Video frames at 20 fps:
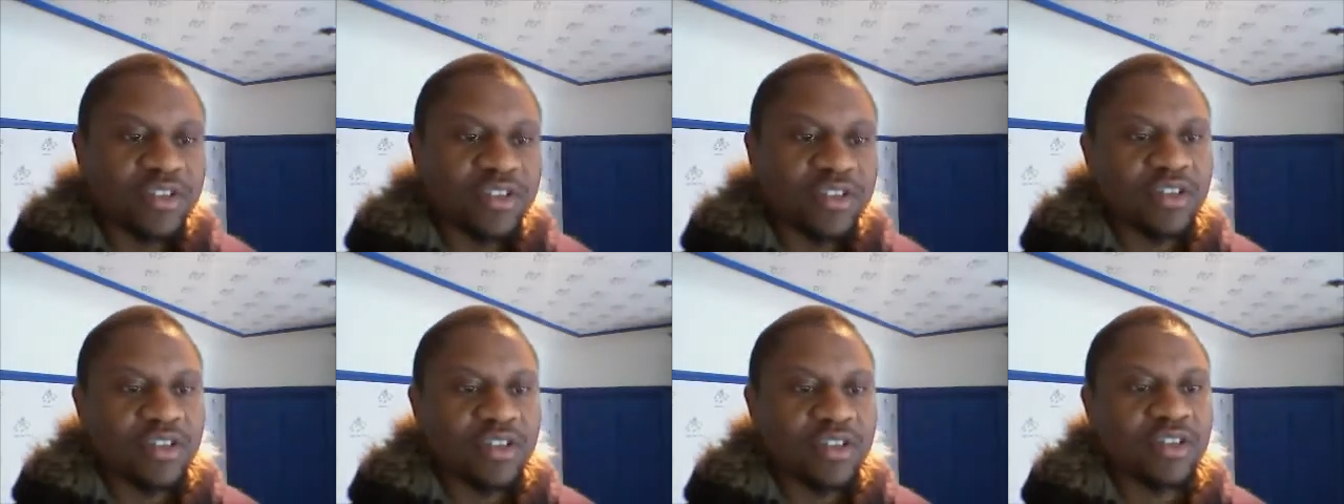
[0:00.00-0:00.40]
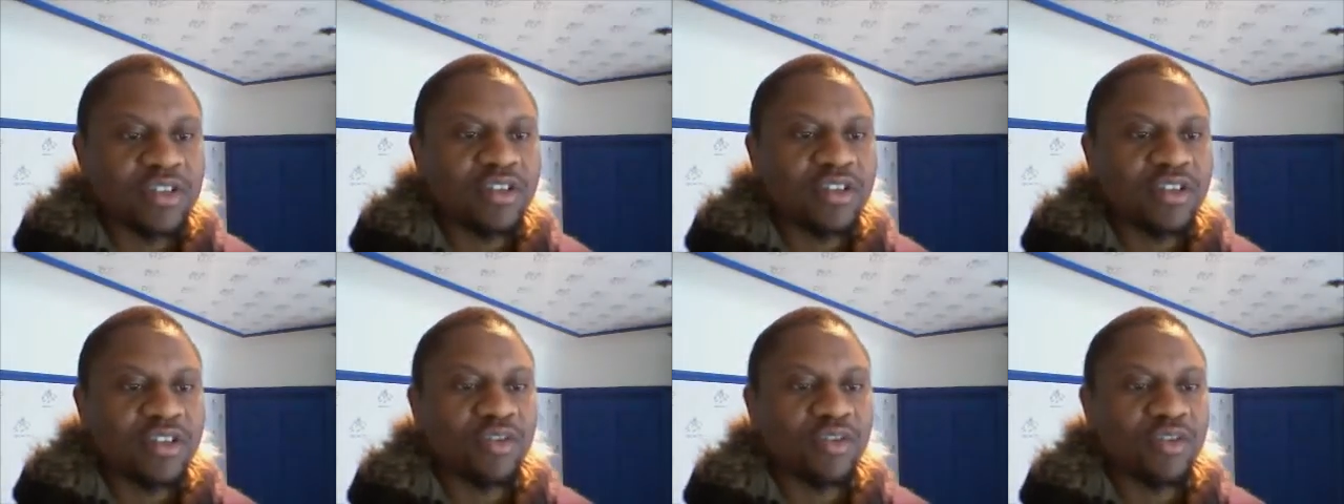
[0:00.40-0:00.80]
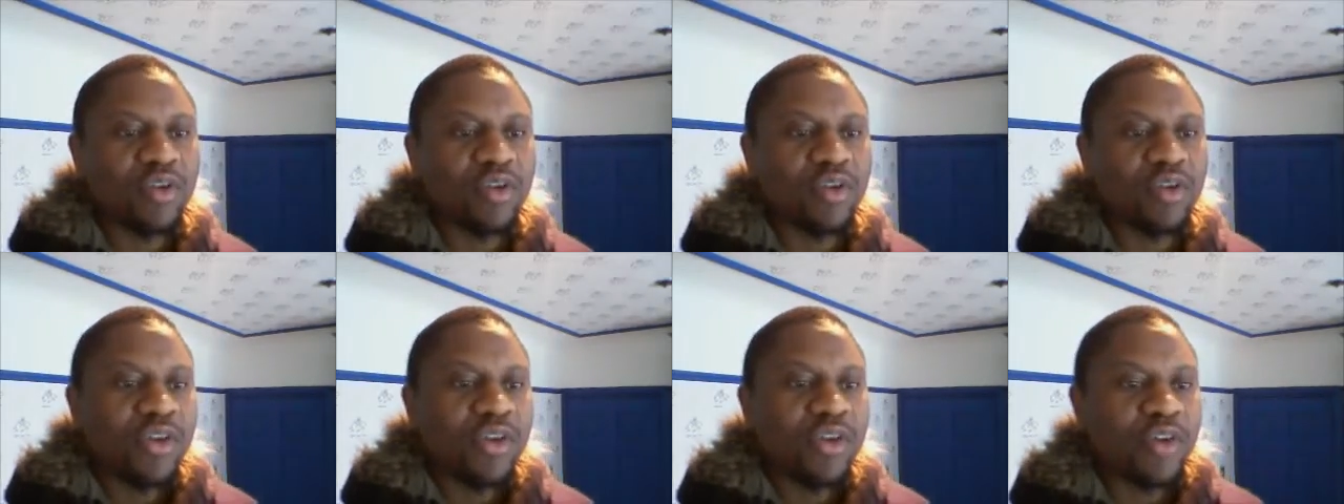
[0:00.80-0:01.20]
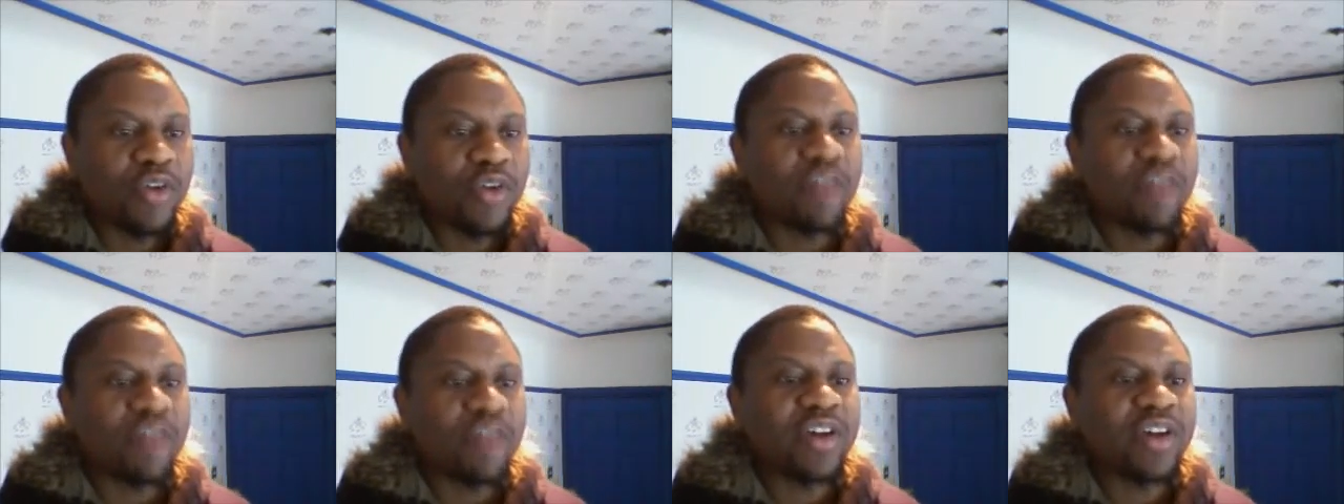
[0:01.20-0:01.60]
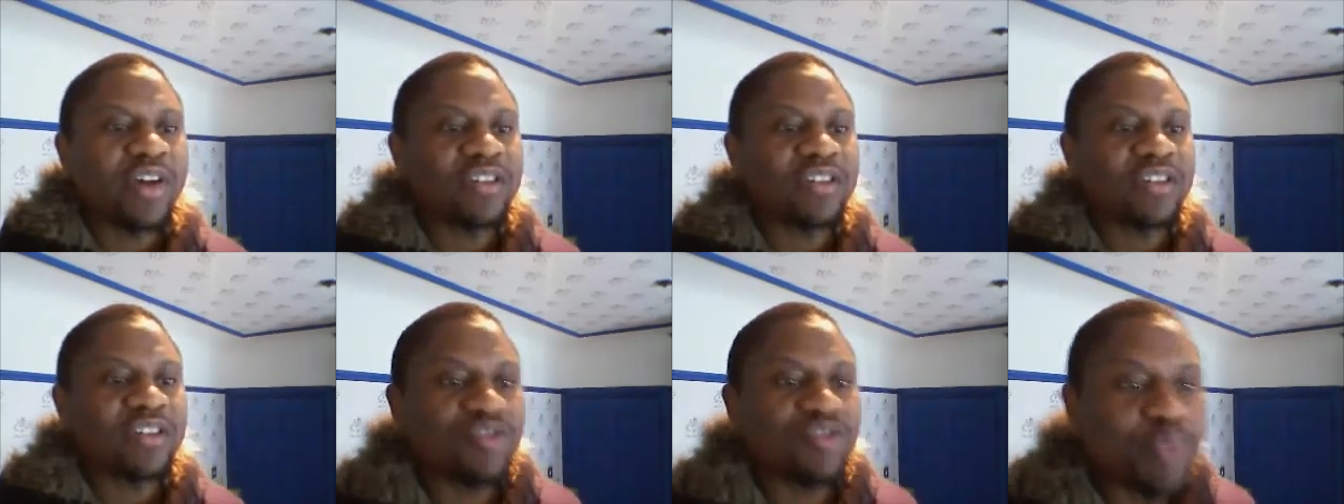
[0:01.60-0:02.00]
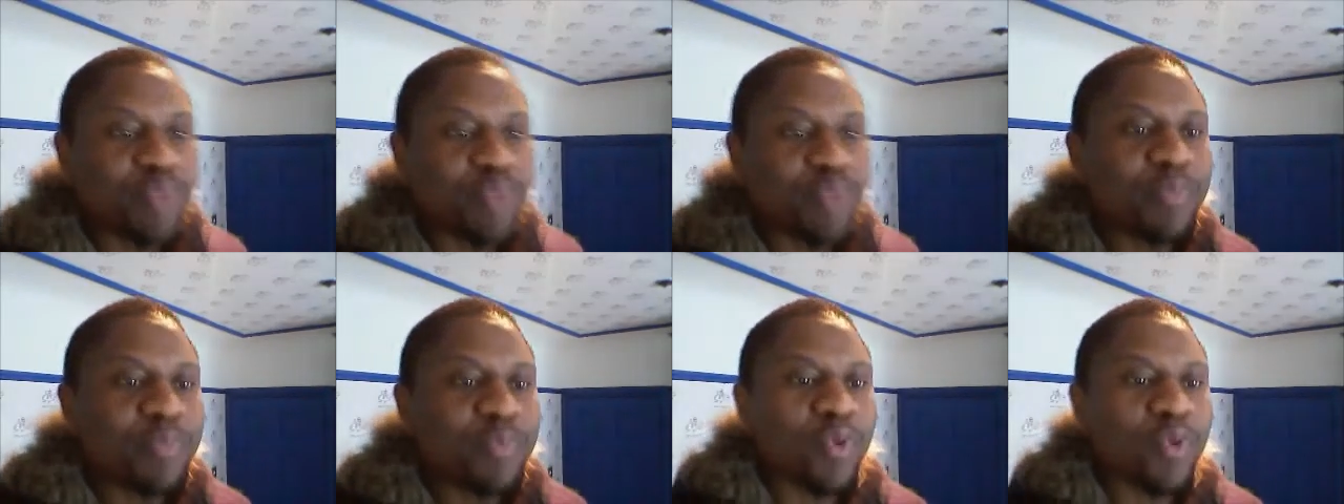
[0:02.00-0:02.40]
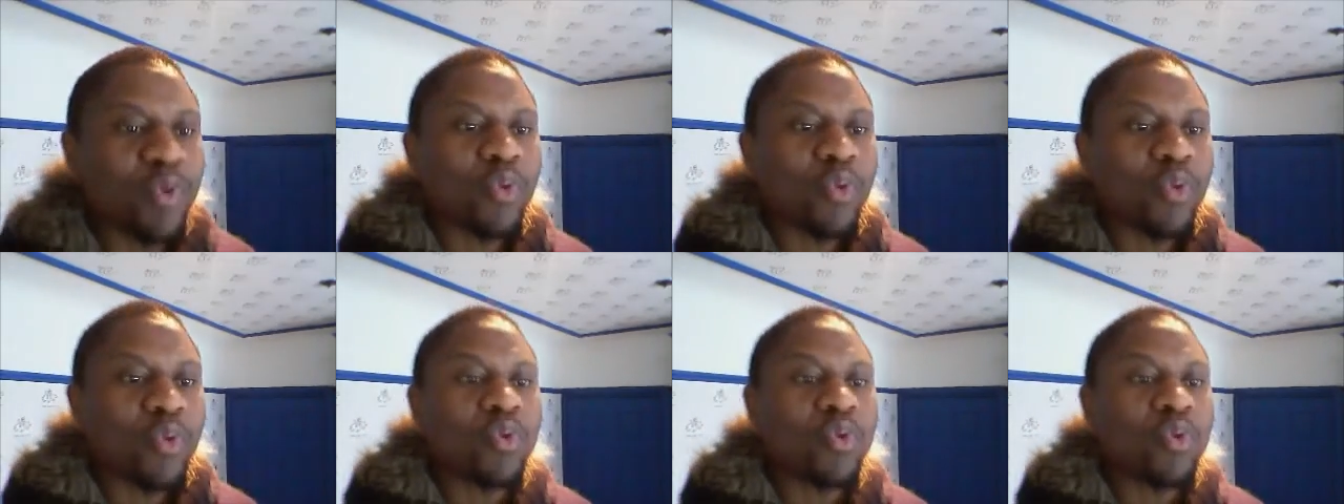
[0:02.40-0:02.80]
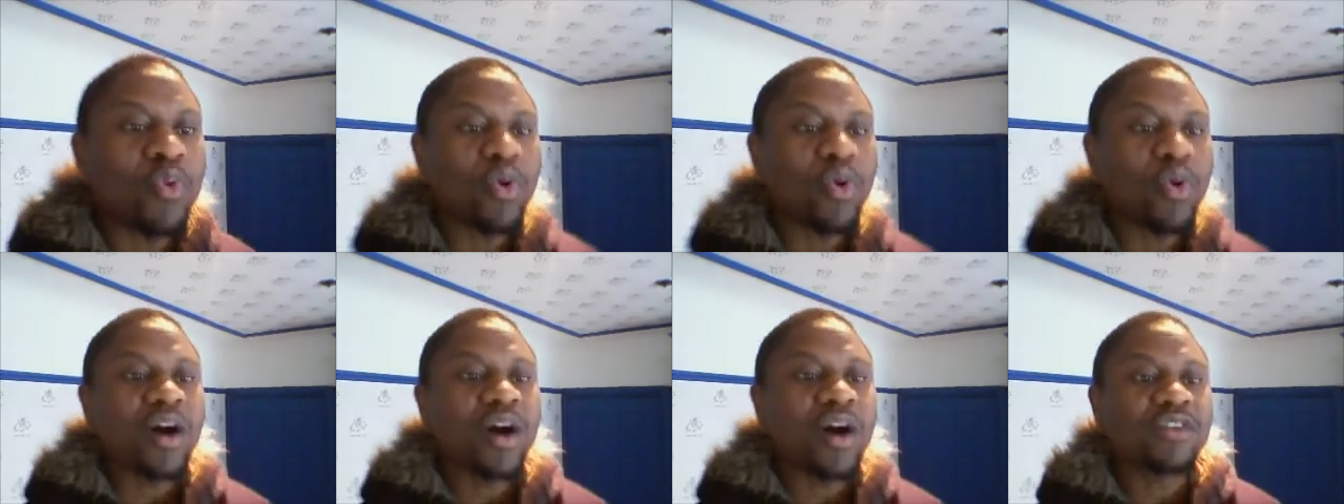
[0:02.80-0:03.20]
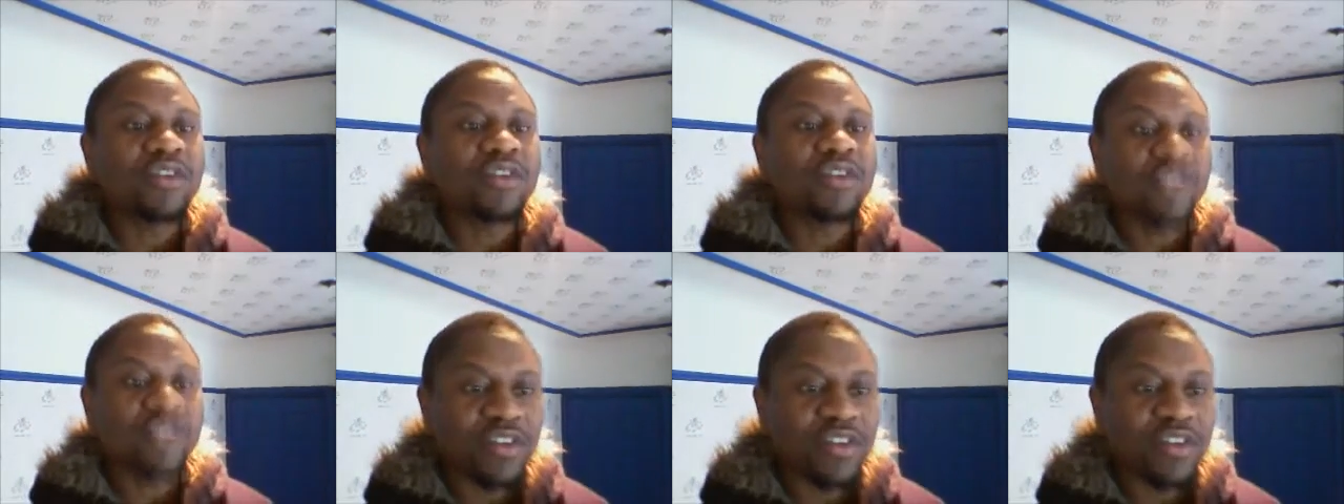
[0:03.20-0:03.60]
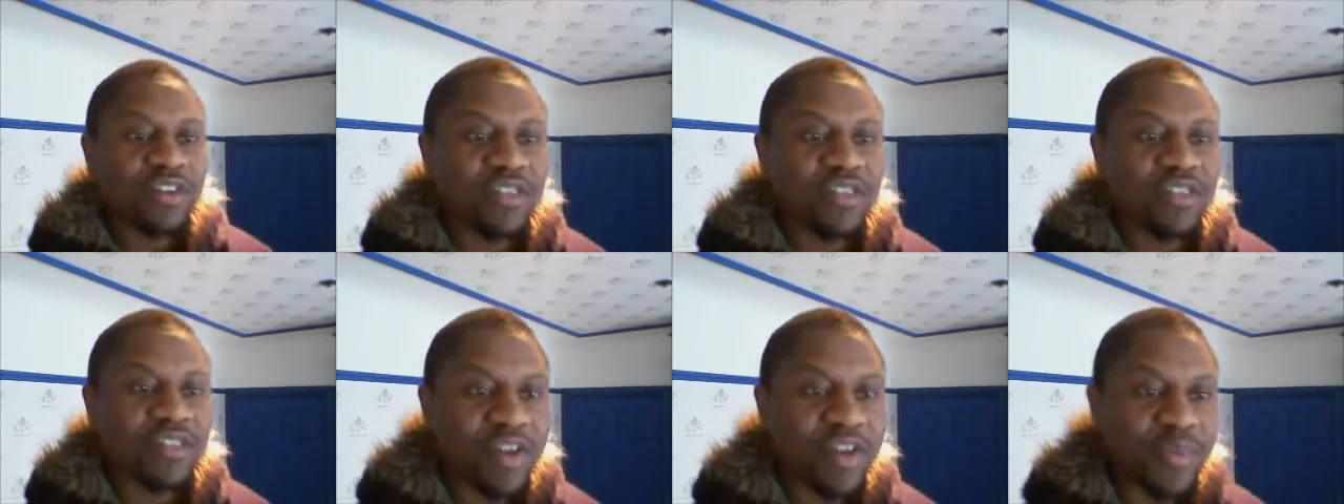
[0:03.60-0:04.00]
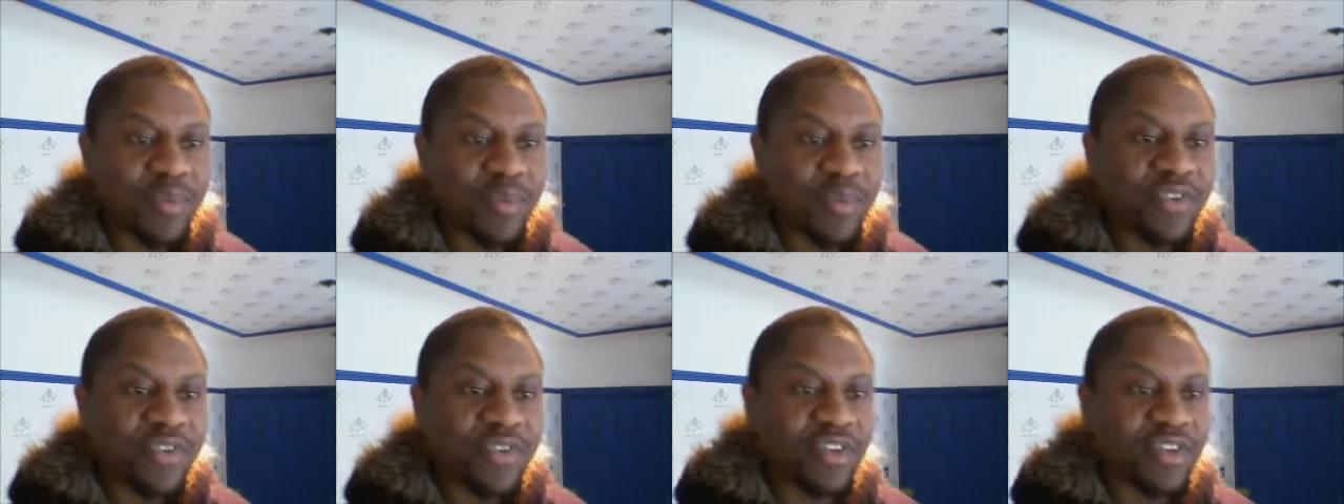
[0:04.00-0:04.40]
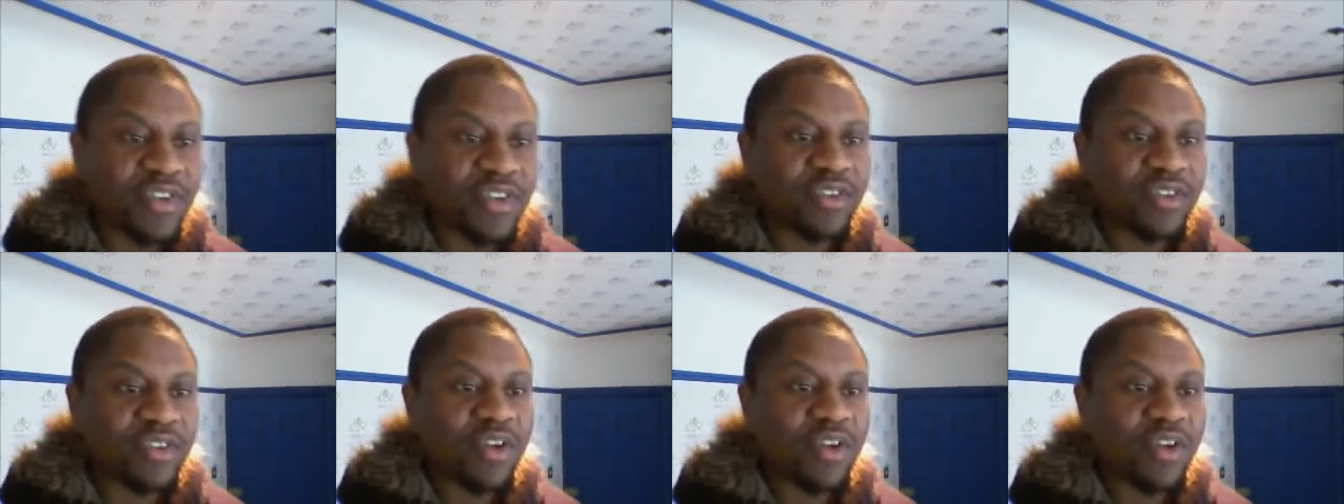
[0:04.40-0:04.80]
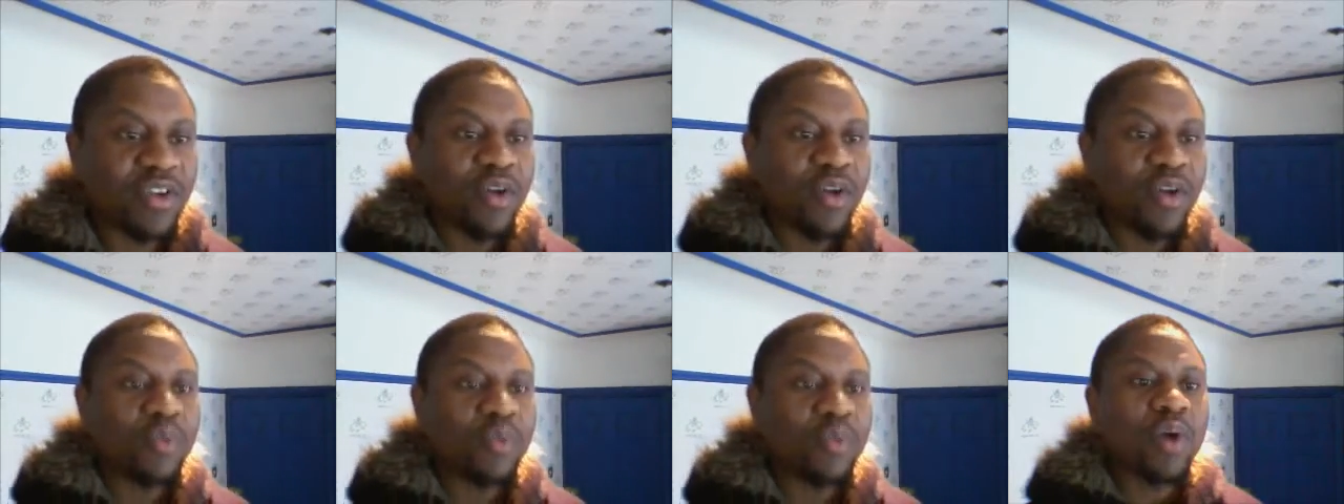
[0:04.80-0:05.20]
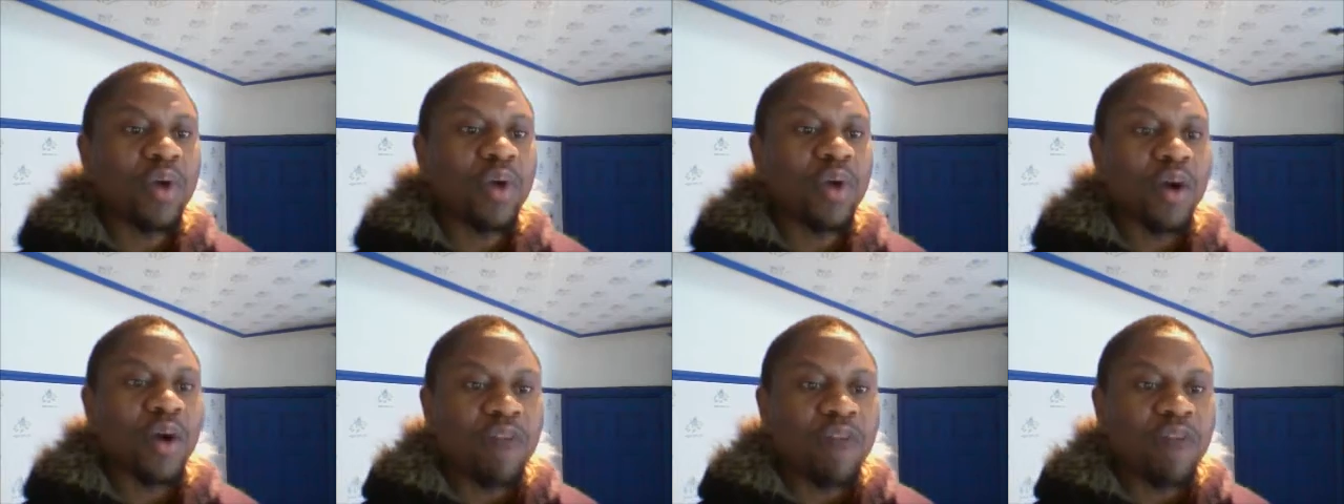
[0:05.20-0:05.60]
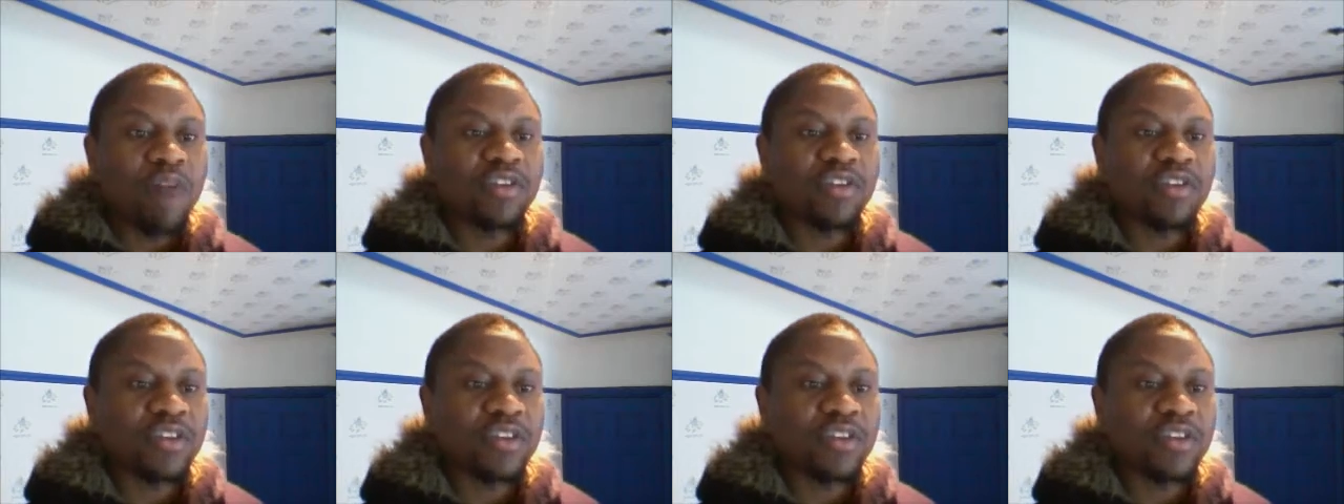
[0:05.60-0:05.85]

you have access to people who are serious in their business, who have a